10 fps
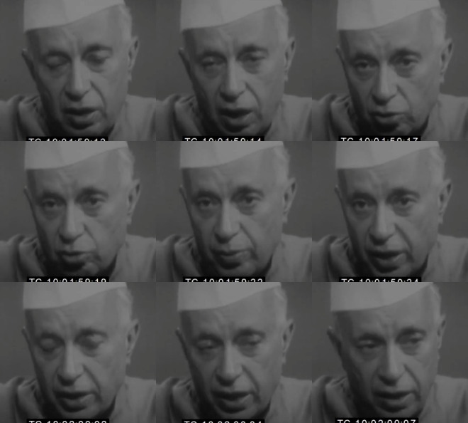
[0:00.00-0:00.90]
How to
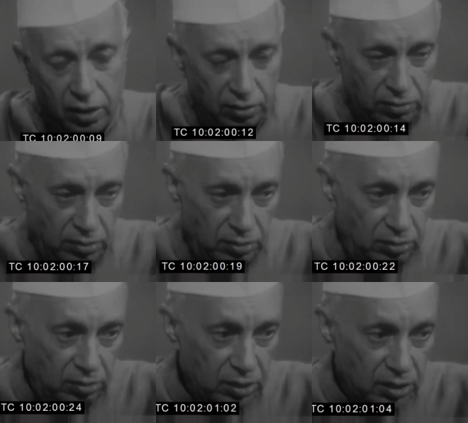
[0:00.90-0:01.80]
bring it in,
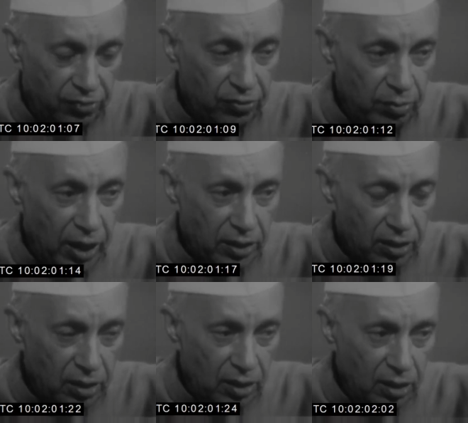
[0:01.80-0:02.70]
it's a different matter.
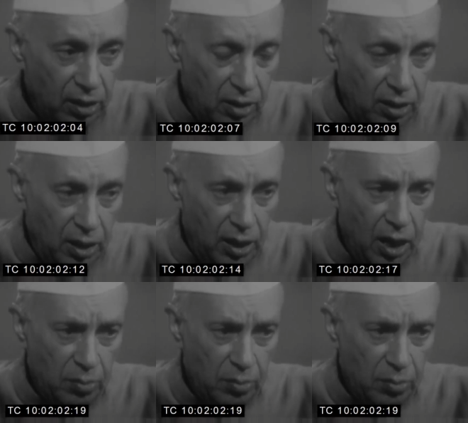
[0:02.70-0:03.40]
And I